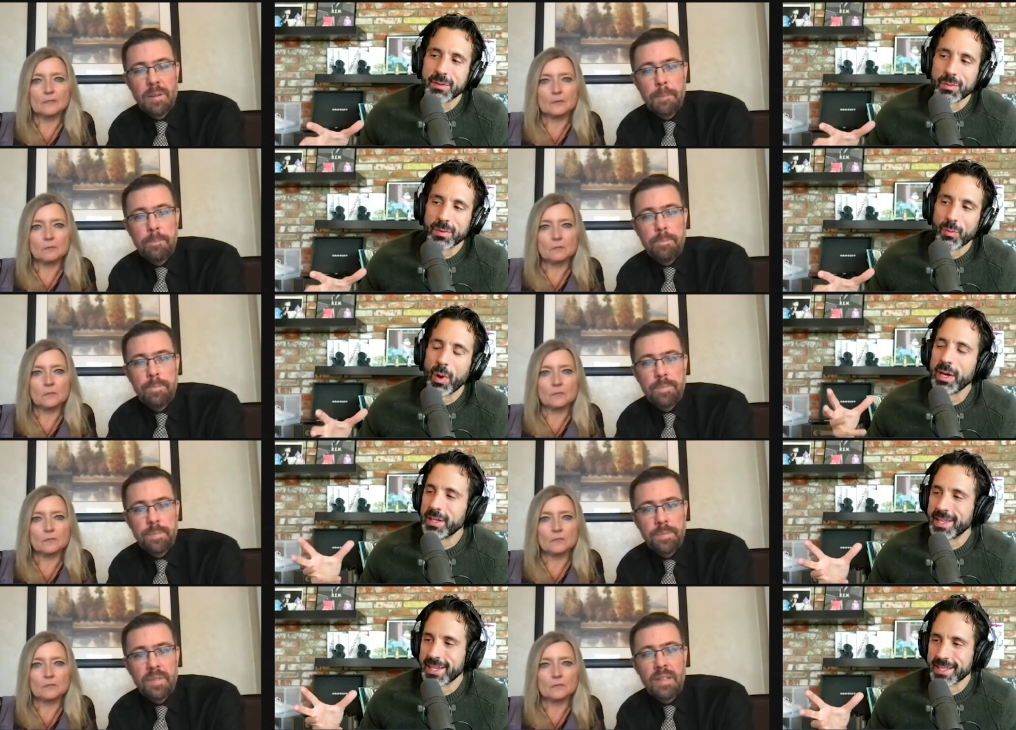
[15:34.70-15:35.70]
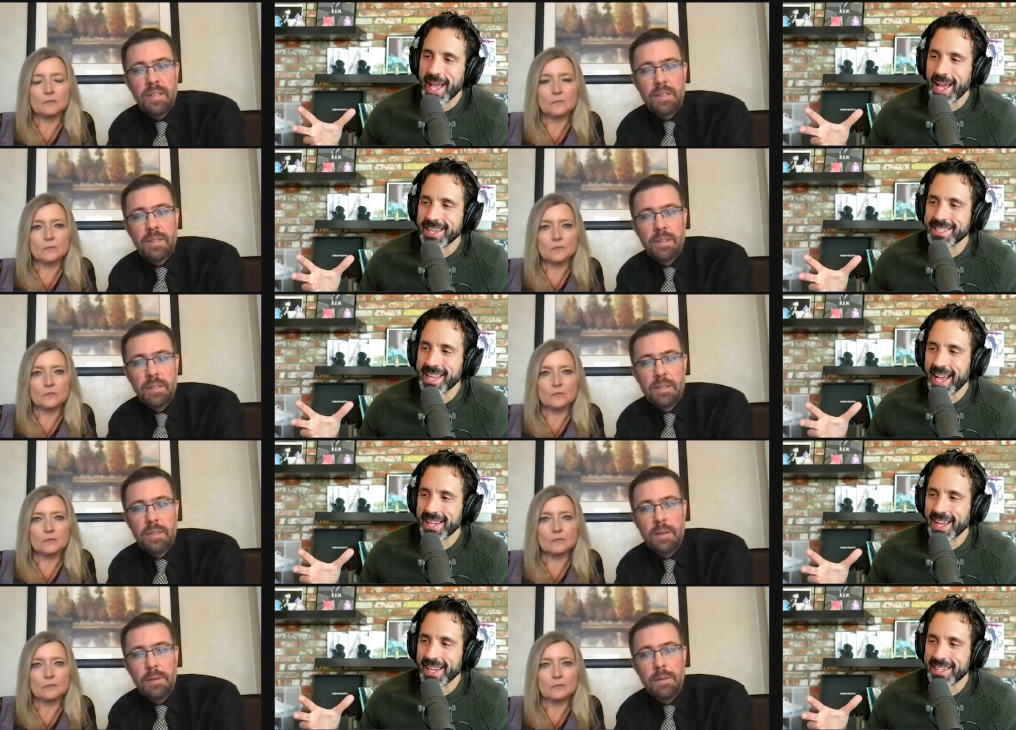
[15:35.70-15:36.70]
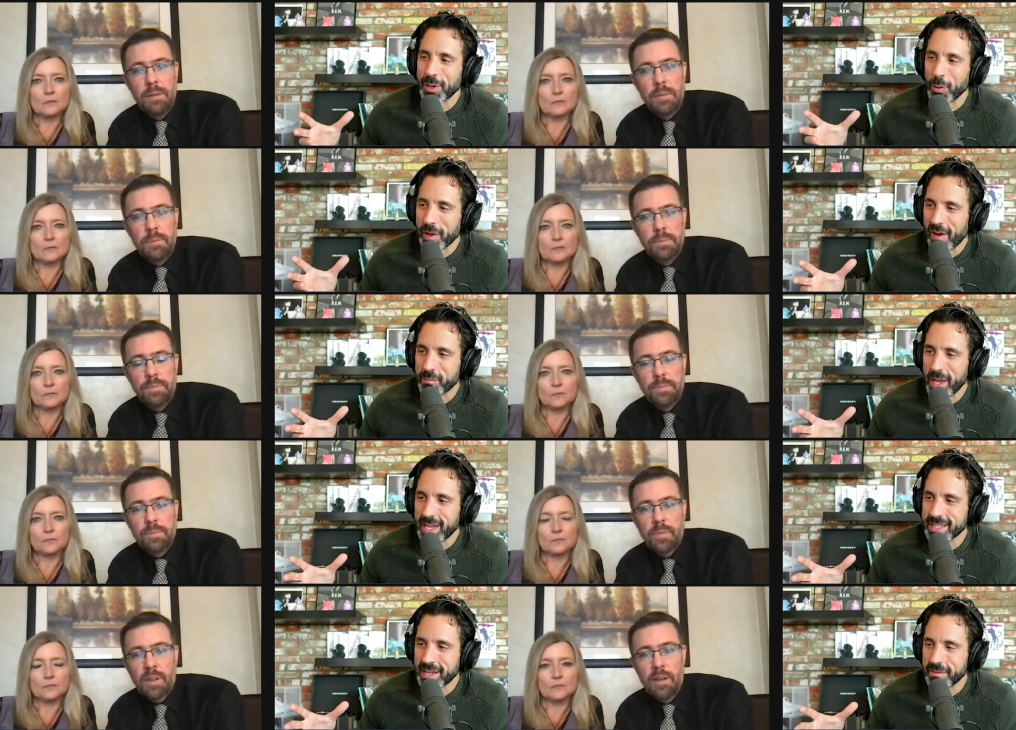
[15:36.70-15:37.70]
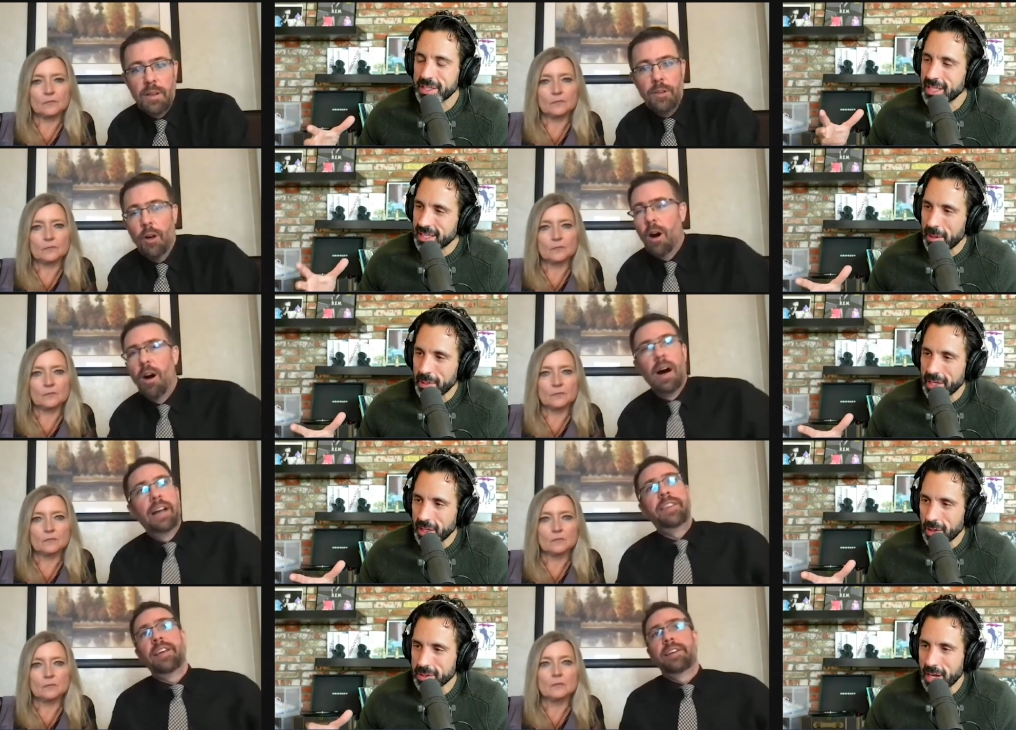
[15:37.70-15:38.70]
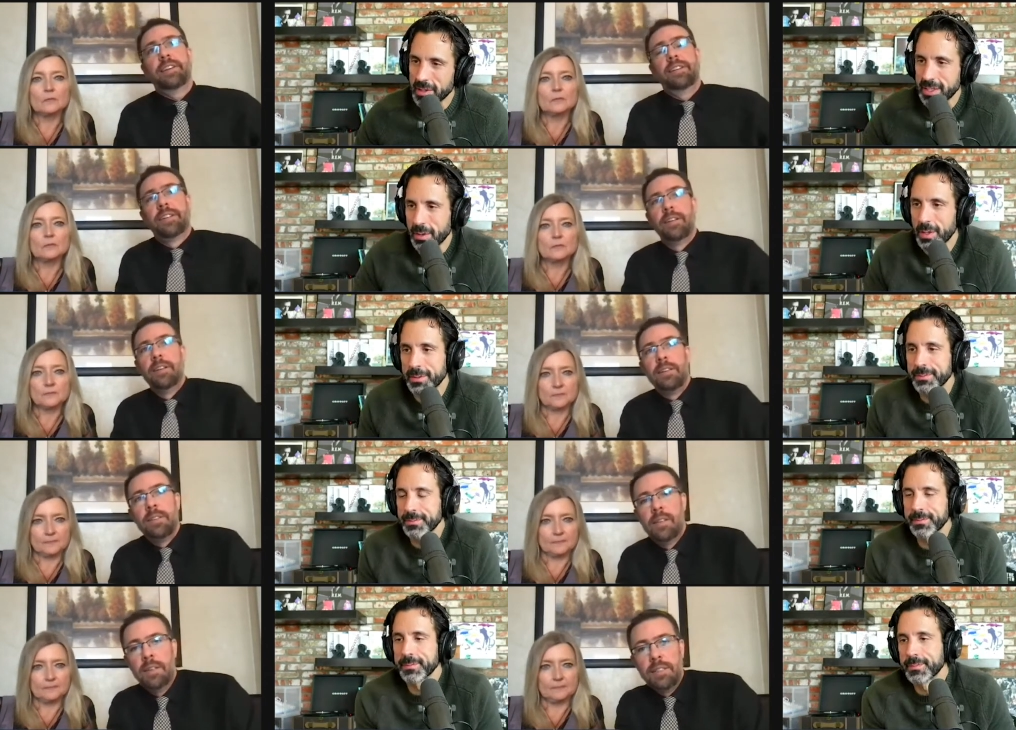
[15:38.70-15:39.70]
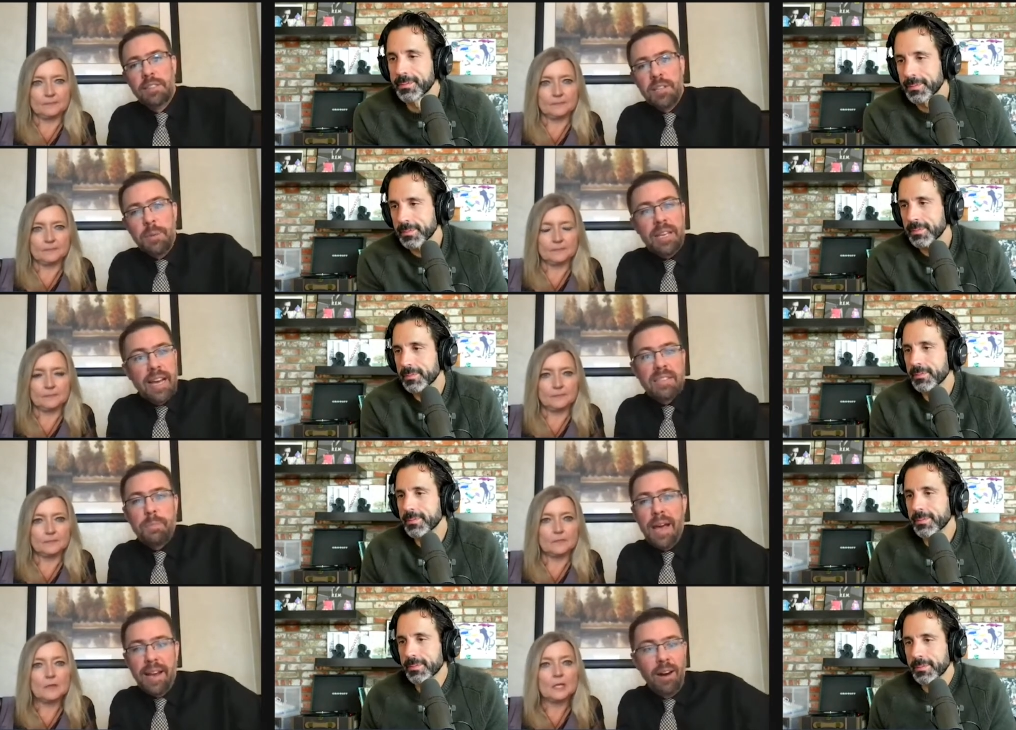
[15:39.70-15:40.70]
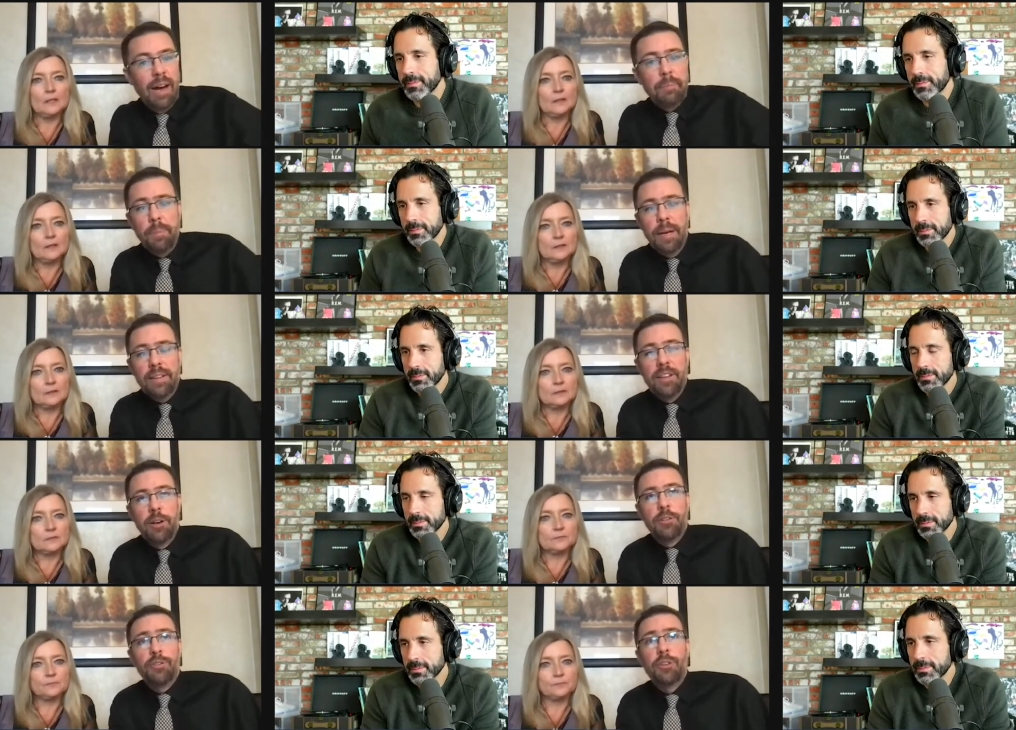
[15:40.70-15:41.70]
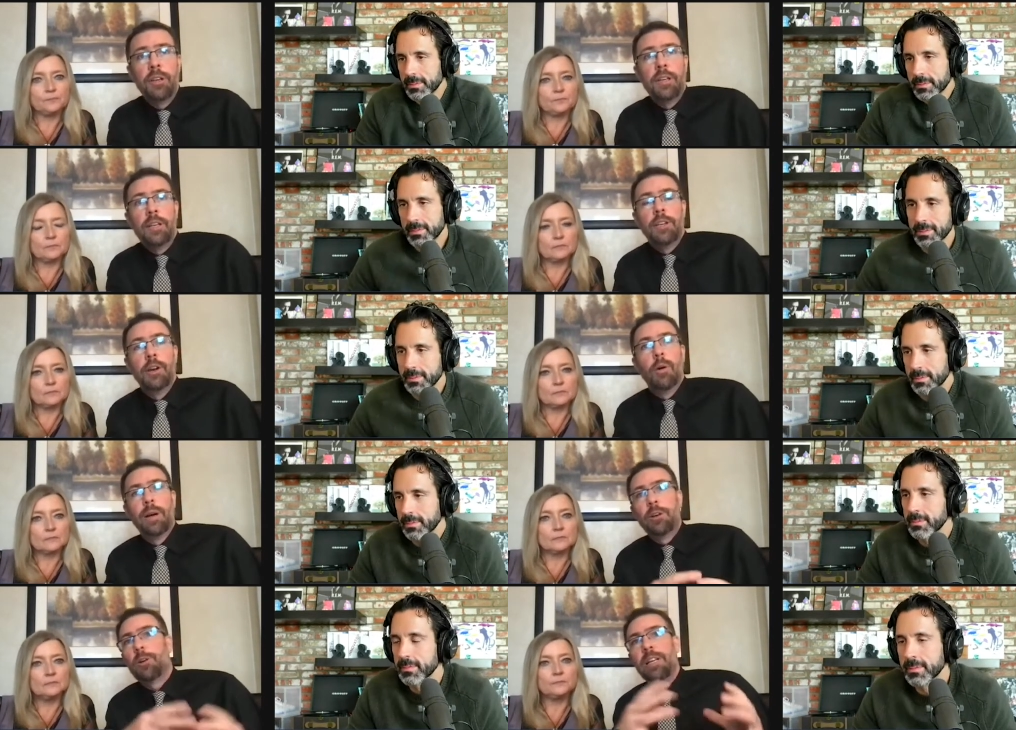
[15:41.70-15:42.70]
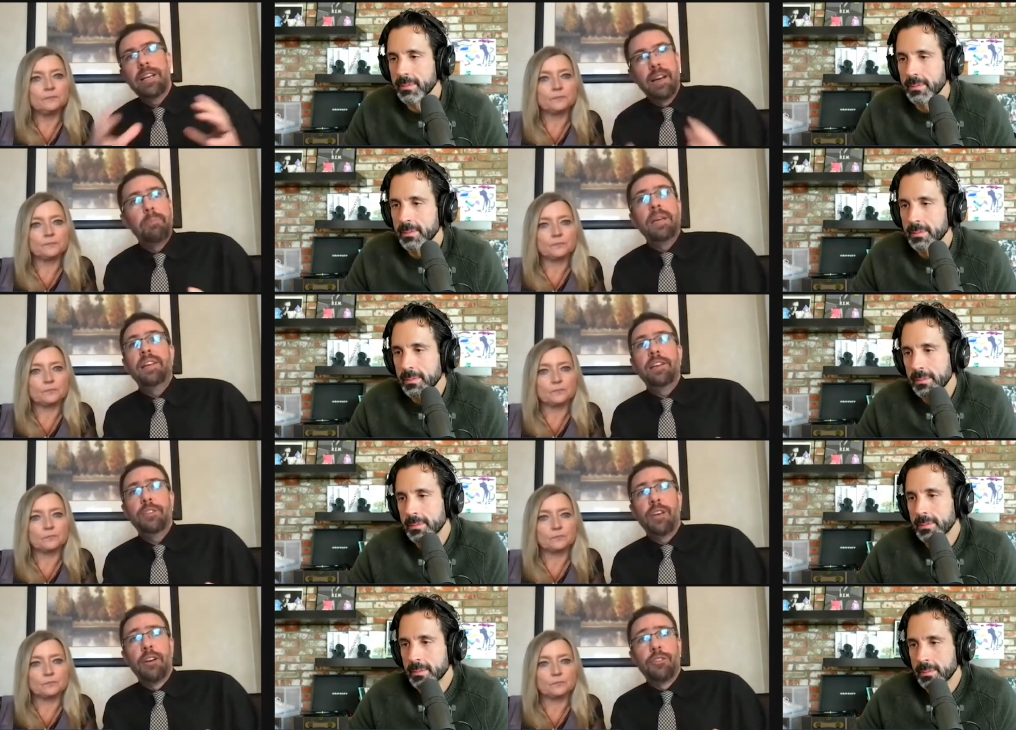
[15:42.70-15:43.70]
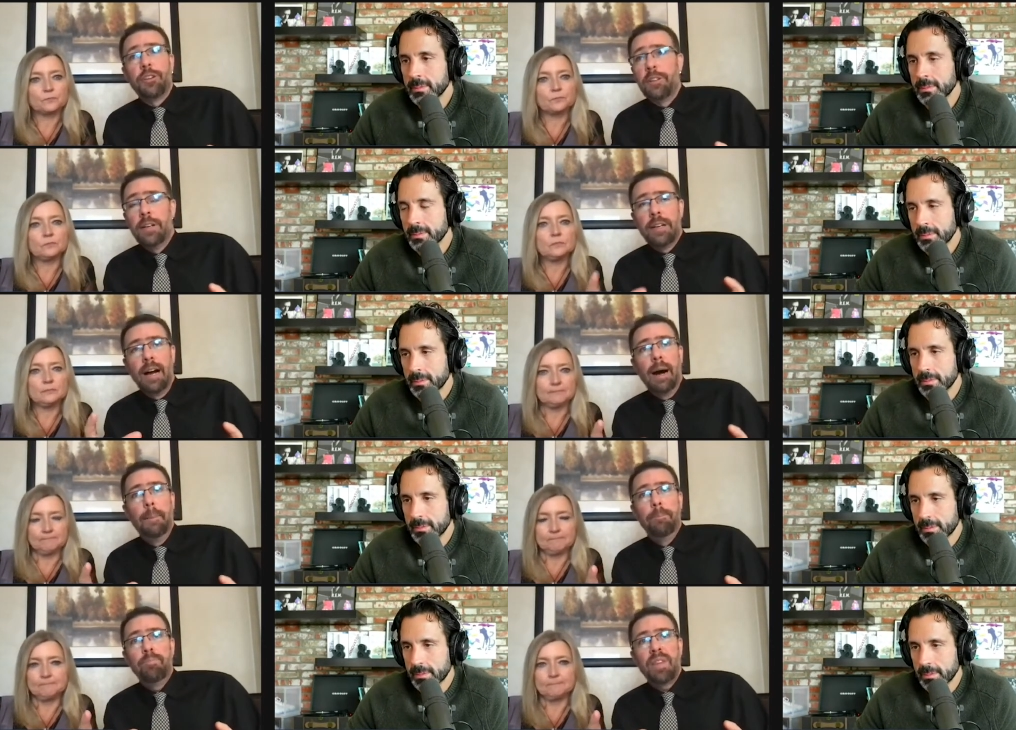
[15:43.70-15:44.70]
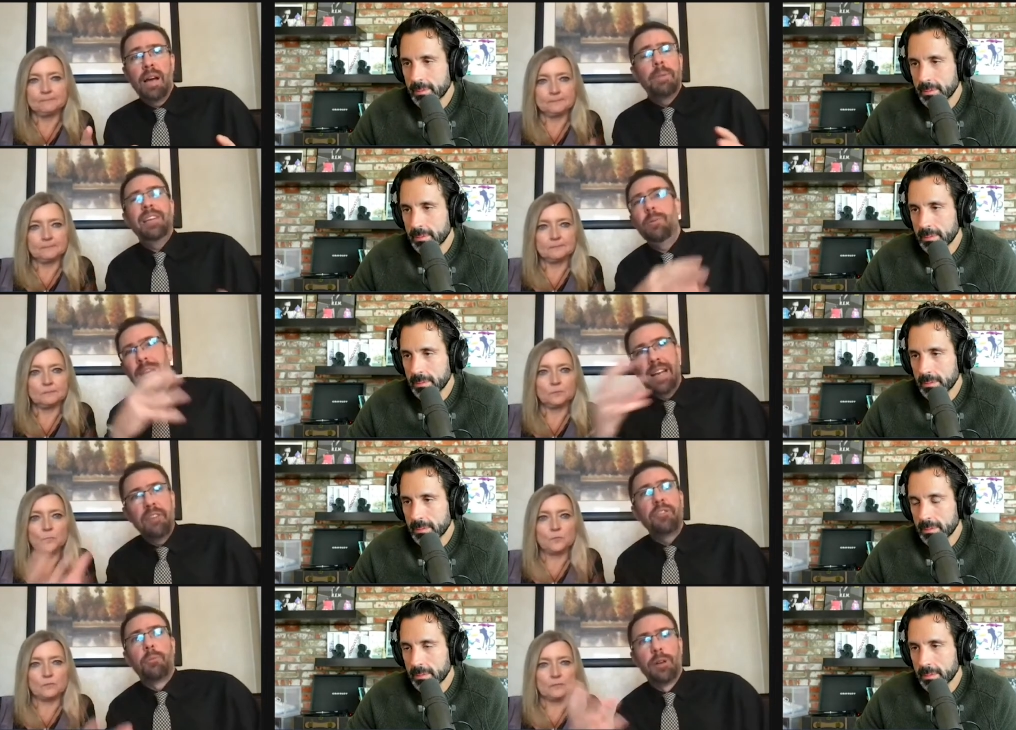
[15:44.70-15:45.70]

Speaker 1: what do you think of that is that like totally off base have you seen that no i think to
Speaker 2: me that's bang on but there's you know when you're leading a pd session um i mean you might have some